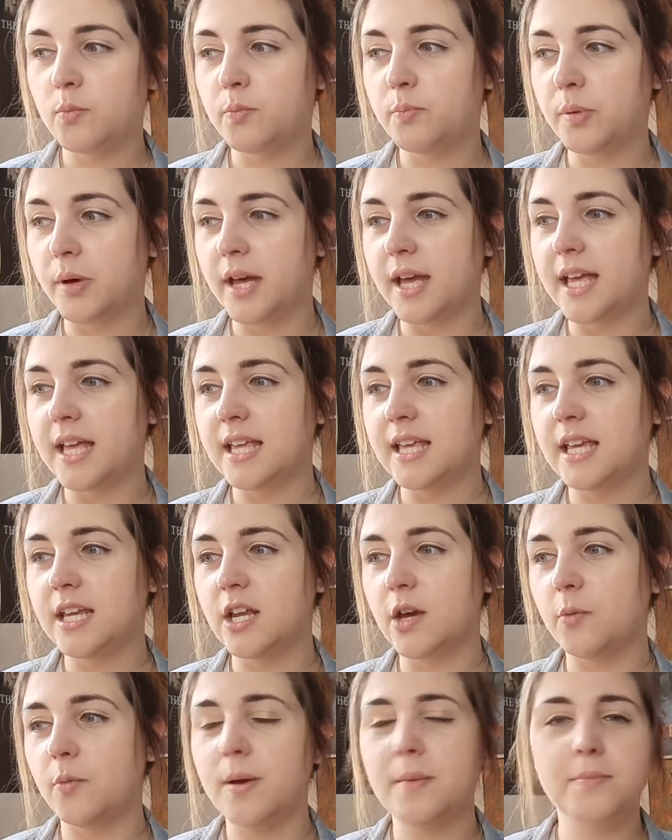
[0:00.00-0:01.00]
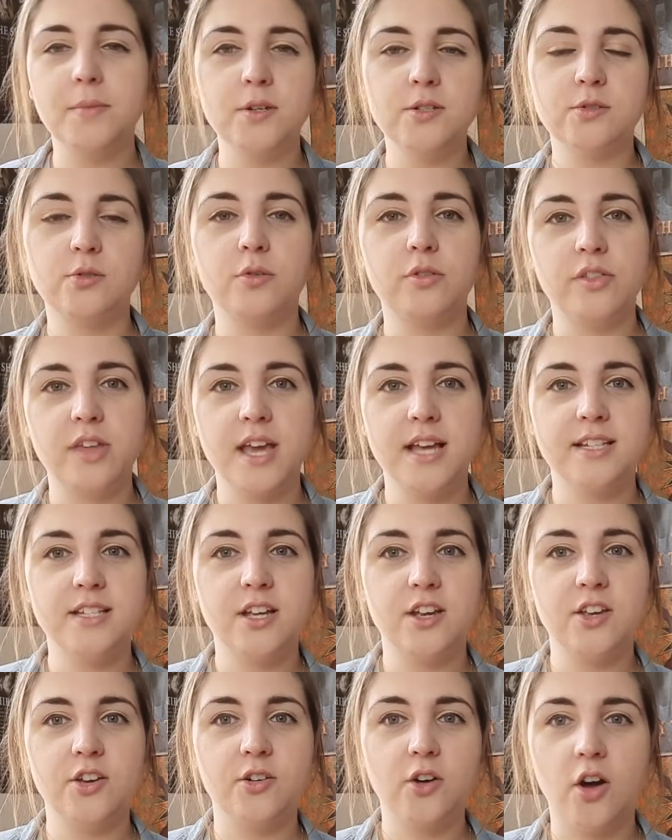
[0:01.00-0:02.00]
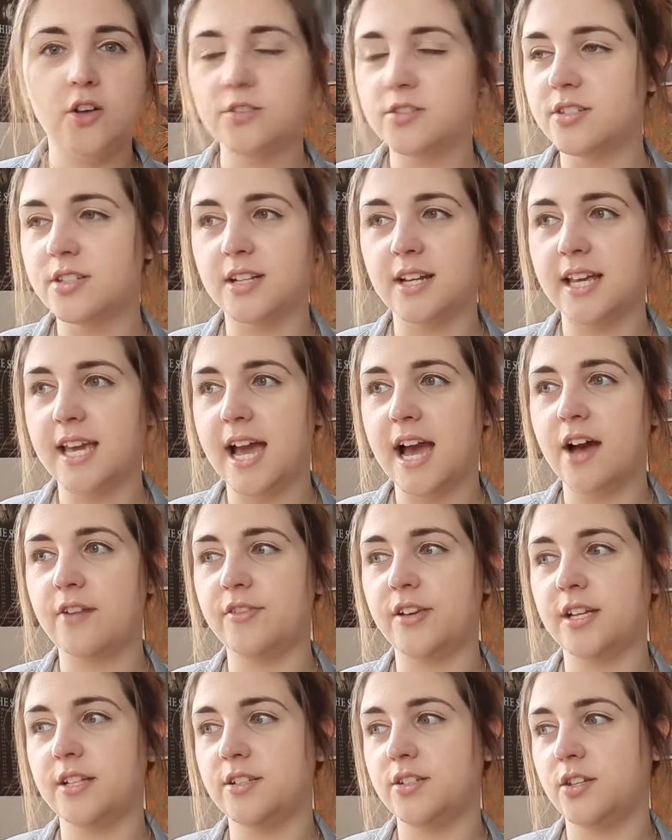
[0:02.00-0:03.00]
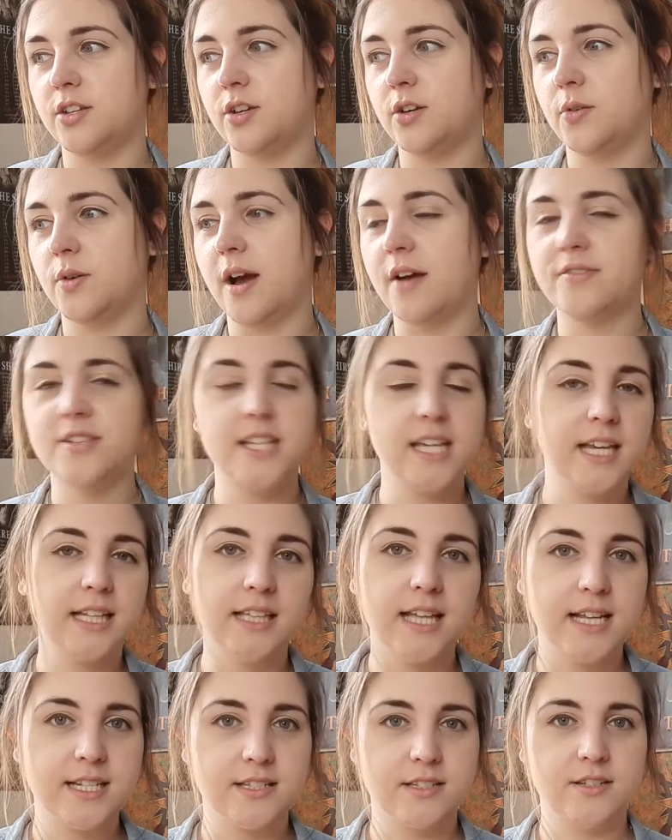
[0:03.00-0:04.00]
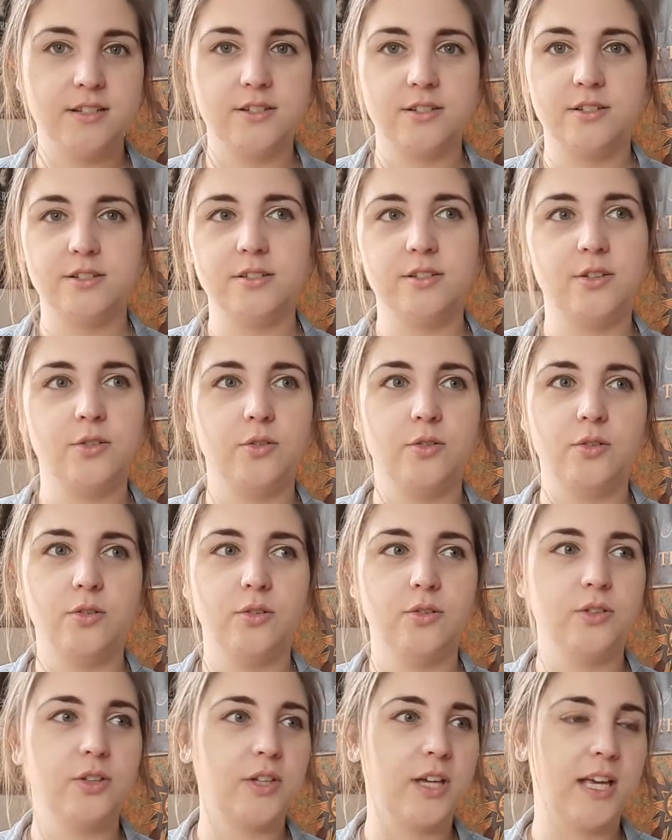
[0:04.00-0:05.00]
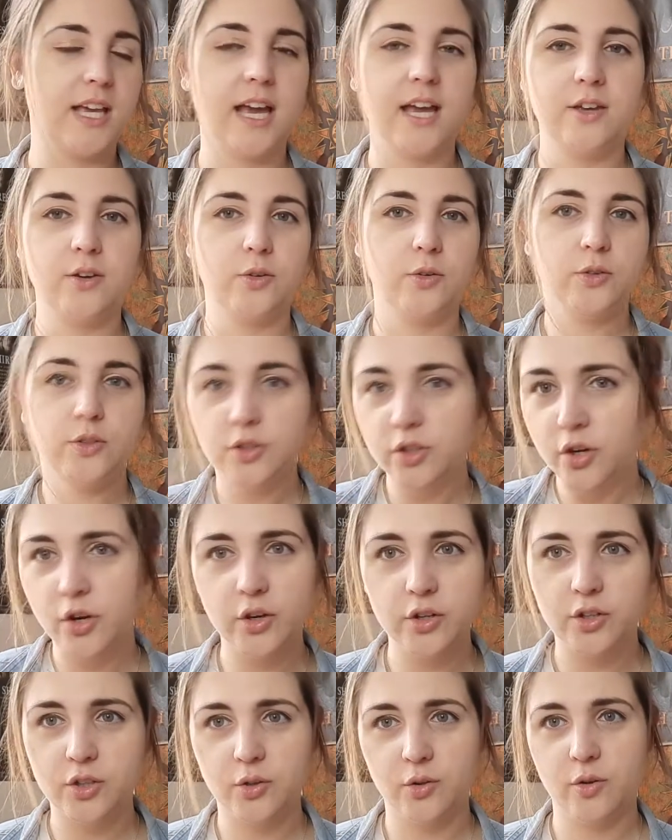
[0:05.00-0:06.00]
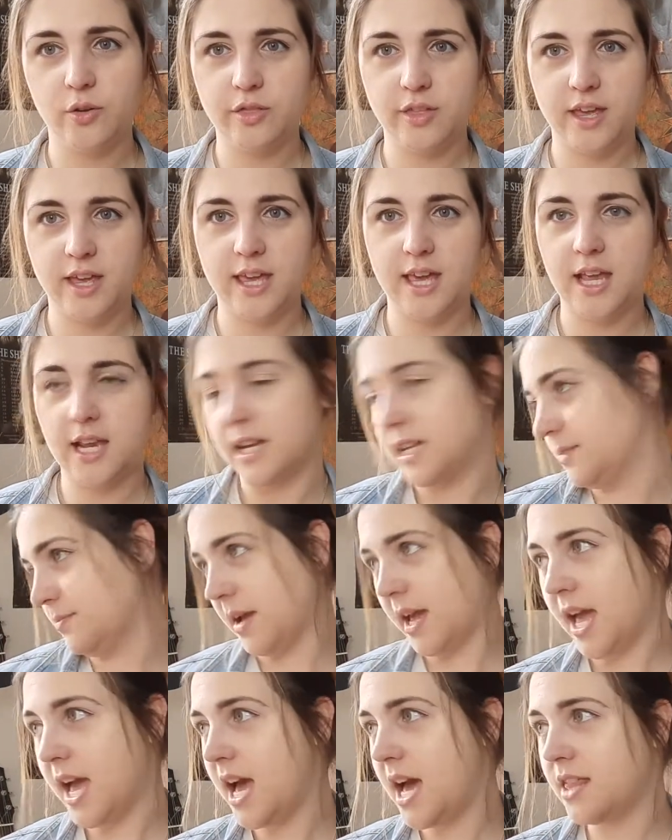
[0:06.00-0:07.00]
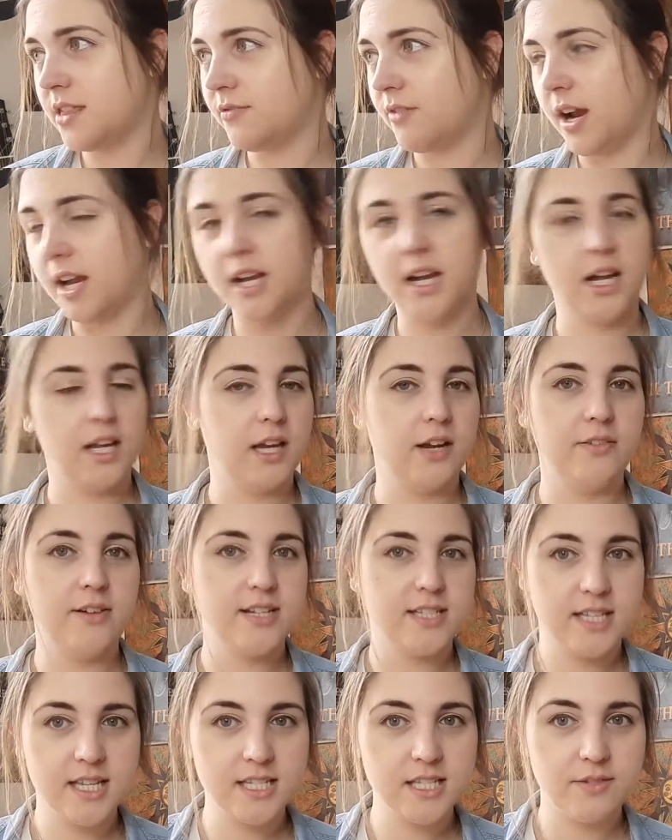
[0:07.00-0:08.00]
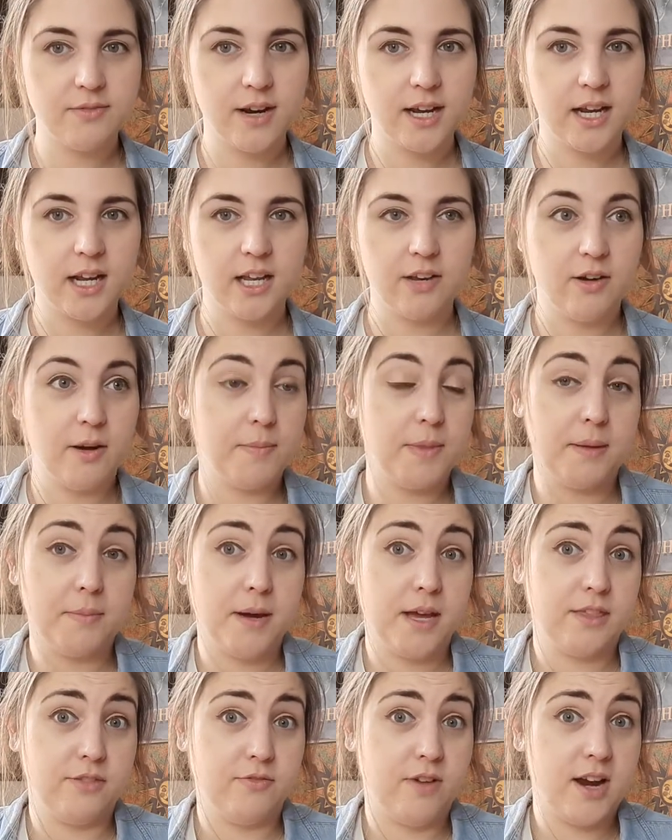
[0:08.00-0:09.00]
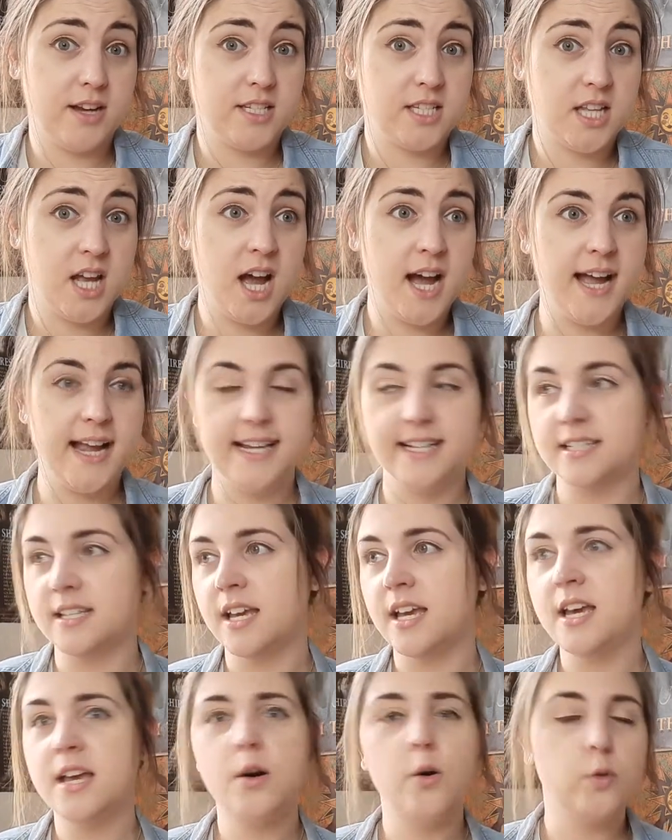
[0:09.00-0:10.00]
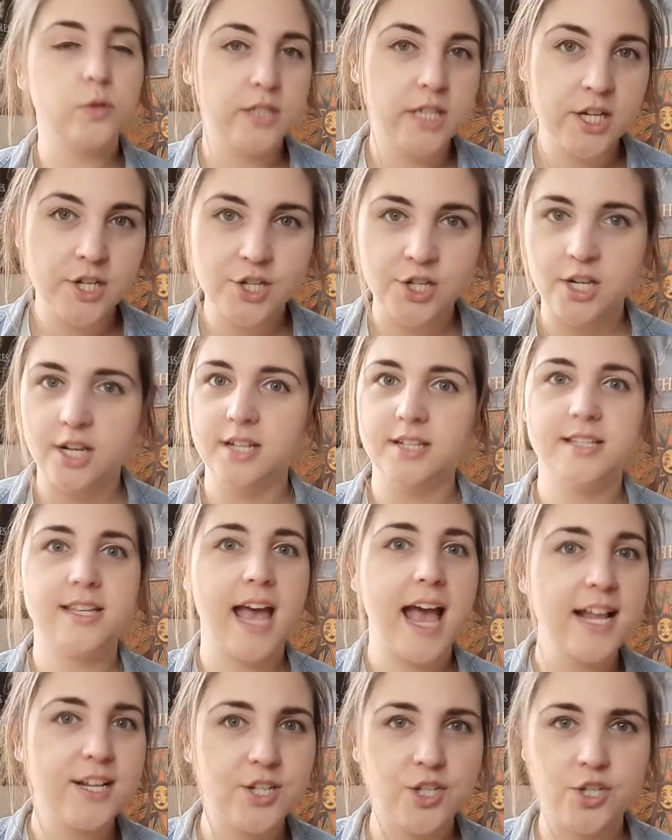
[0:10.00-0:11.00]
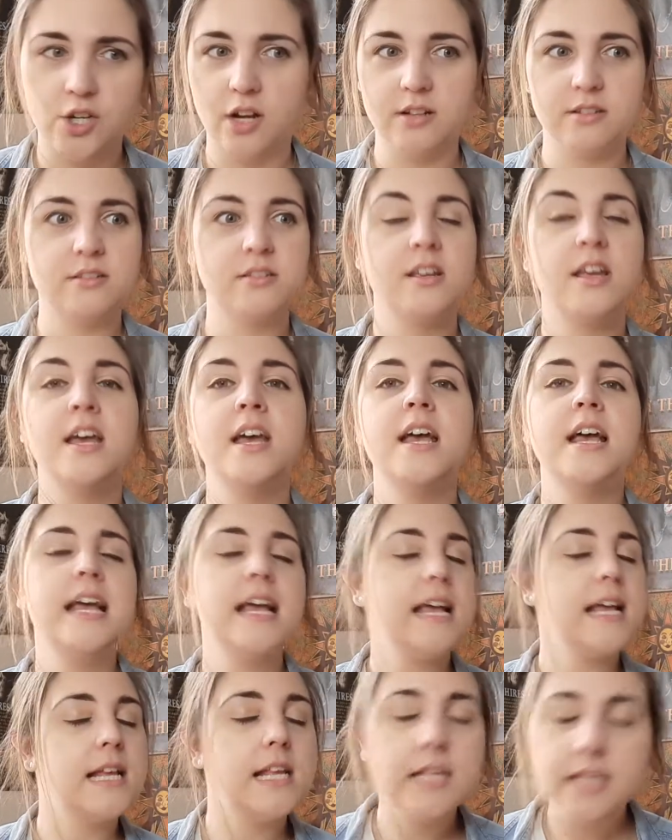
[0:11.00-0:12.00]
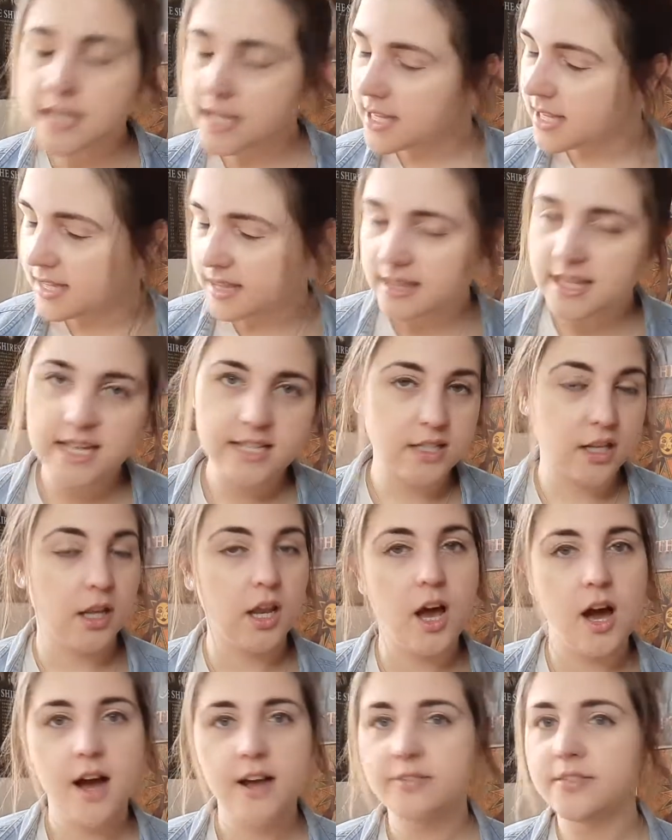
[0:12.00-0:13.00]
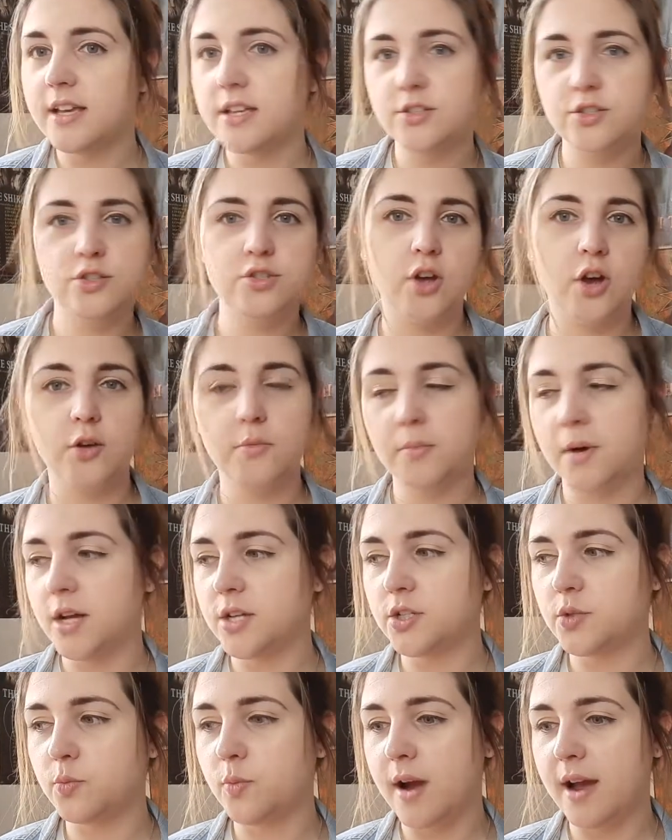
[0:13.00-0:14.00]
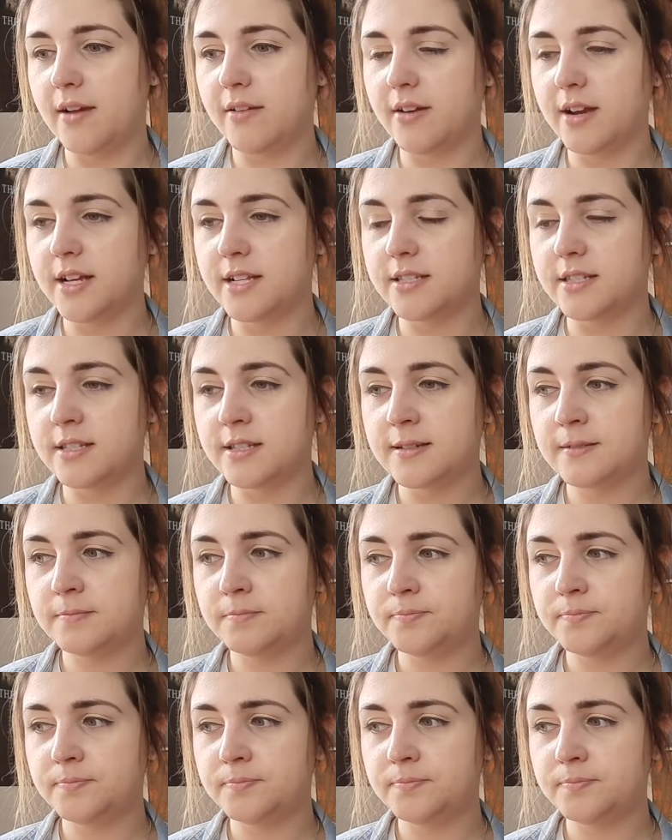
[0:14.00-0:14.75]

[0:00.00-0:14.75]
but you know, in musical theatre, you're constantly having to have singing lessons. You're looking at your look. You're thinking, is my hair the right colour? Is this the right colour? Am I the right size? Auditions, headshots. There's a lot. There's so much. Whereas